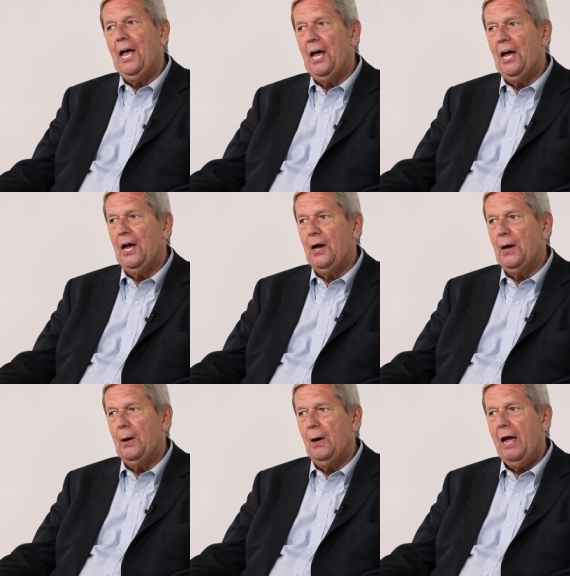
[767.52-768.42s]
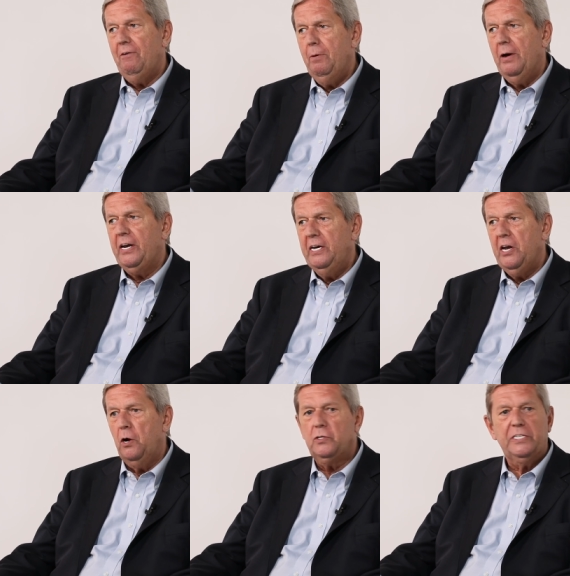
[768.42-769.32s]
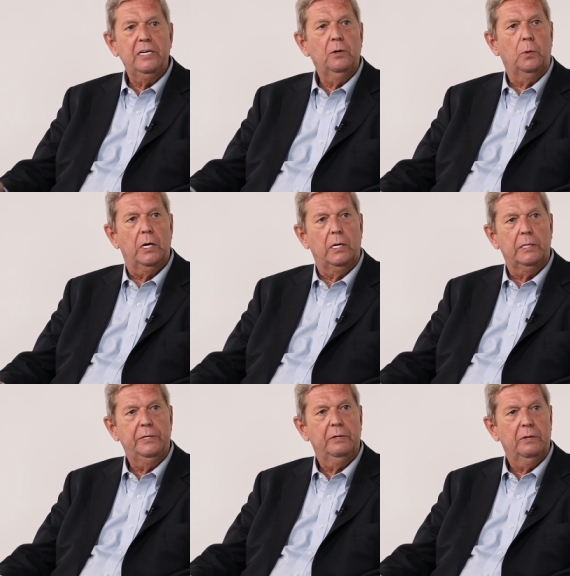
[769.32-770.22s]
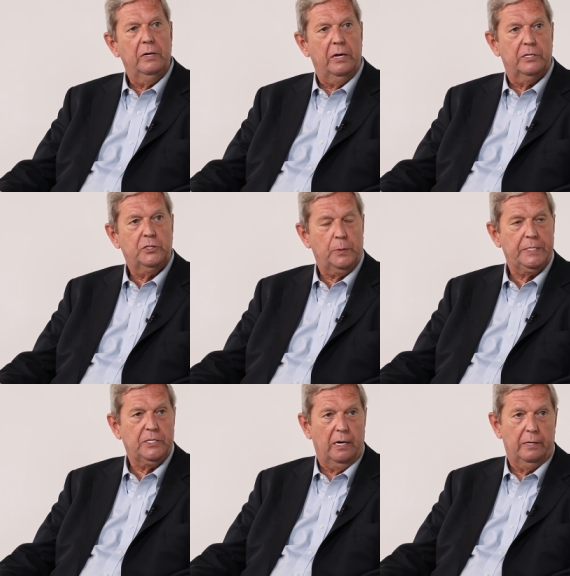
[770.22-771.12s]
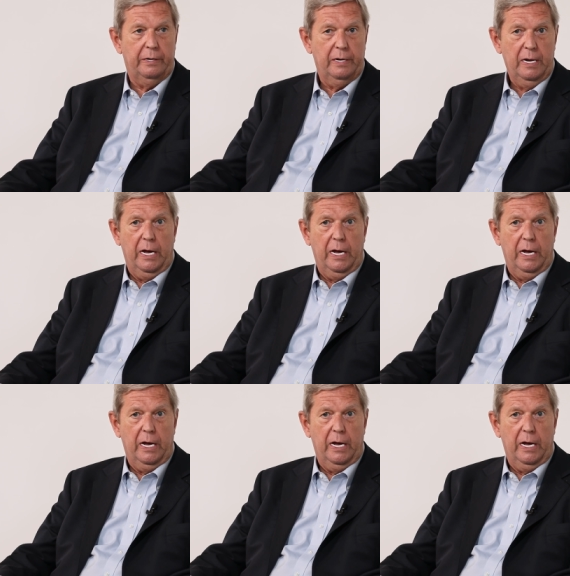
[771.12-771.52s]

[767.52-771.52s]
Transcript: uh, everybody knows in the world uh, Switzerland.